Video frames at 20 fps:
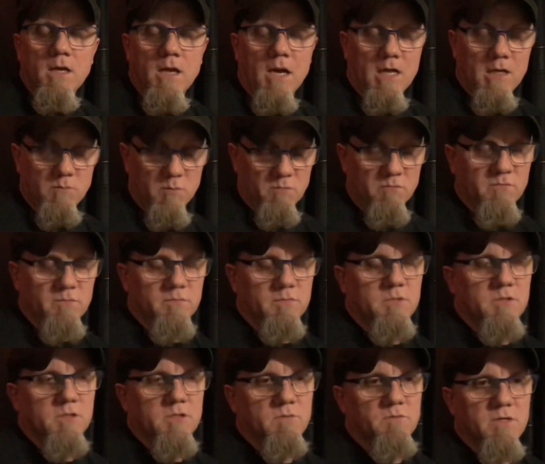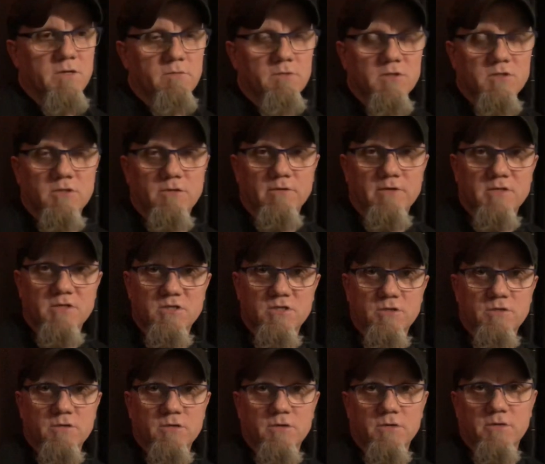album, excuse me, which they're in the
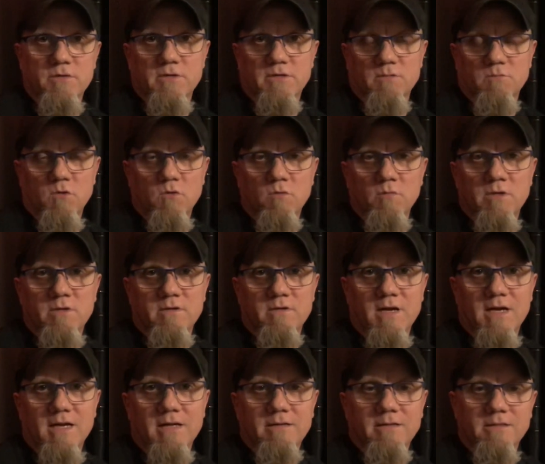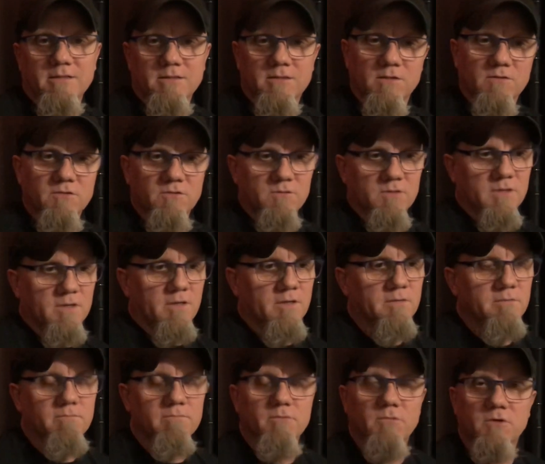studio doing at the moment, and he's also gonna
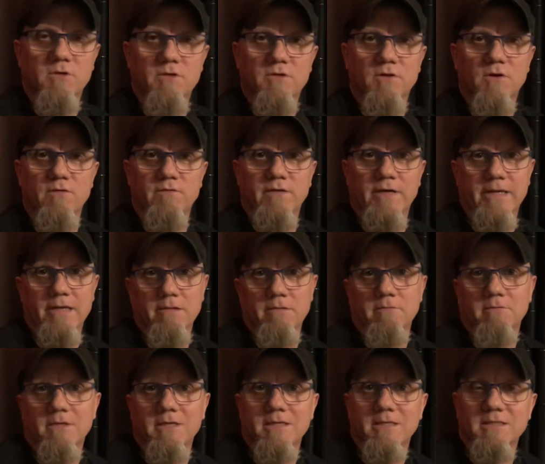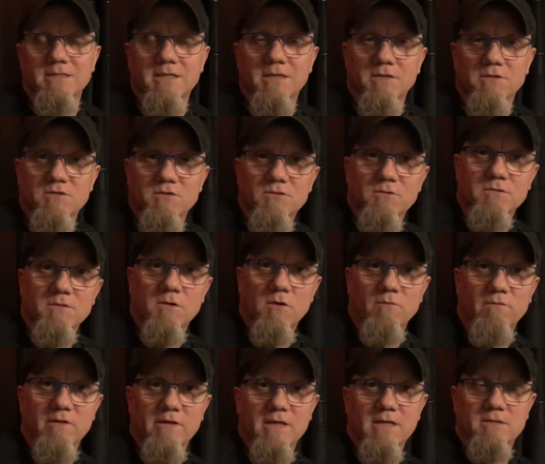we're gonna talk vinyl when he is here. So
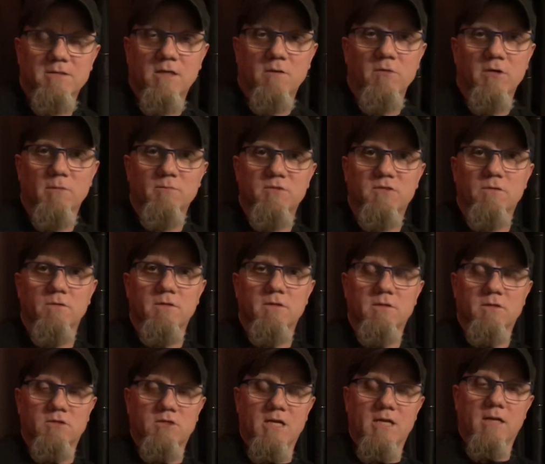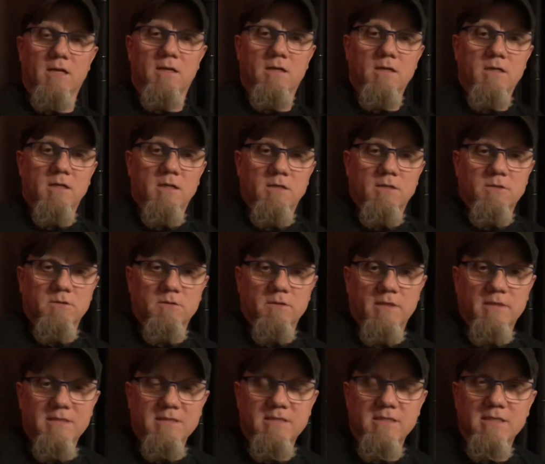hopefully that's coming up soon on the channel. So uh,
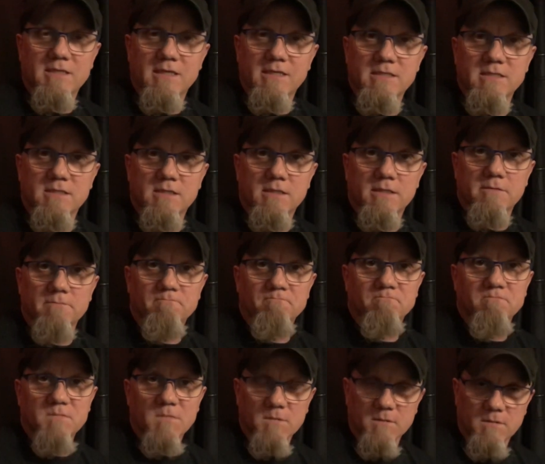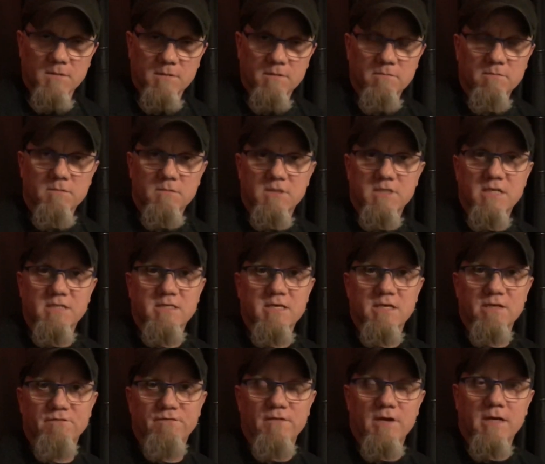that's it, guys. Um, stay
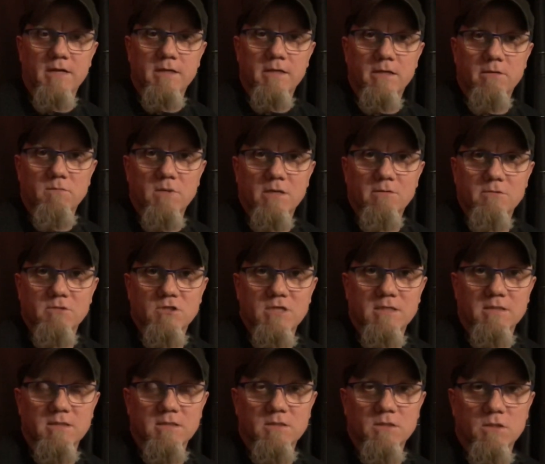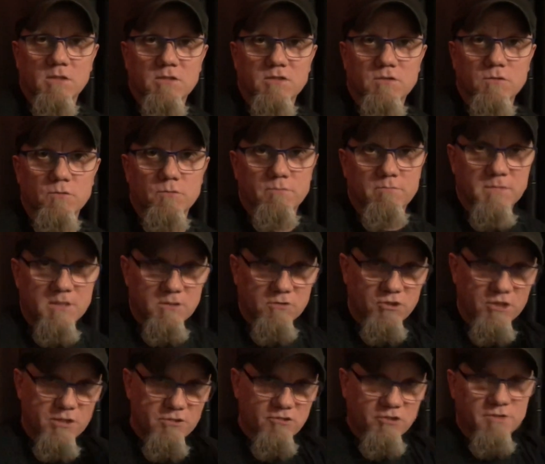safe, and um, I will chat to you all soon.
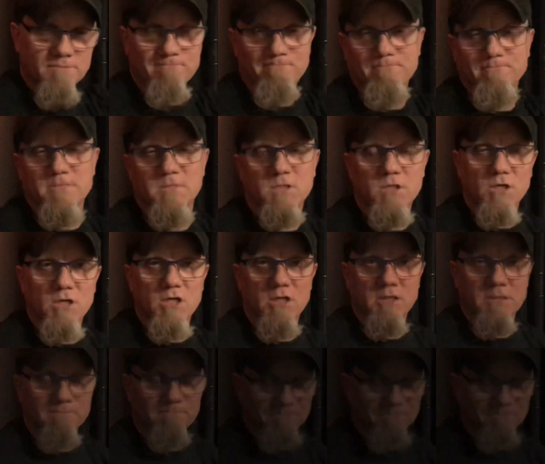Cheers. Good luck.